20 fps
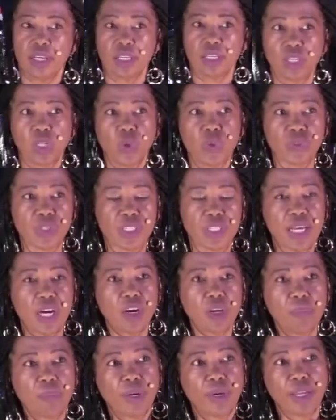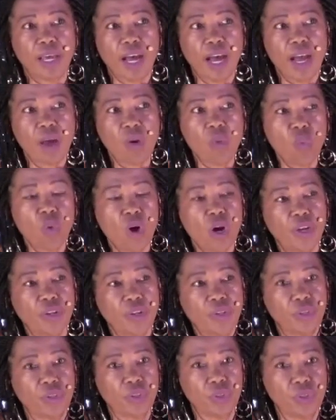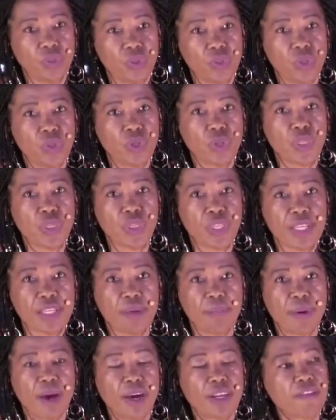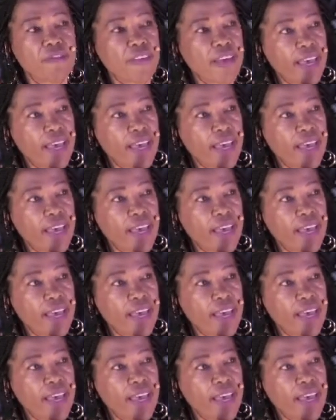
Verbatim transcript: close us out. But I want you to think about if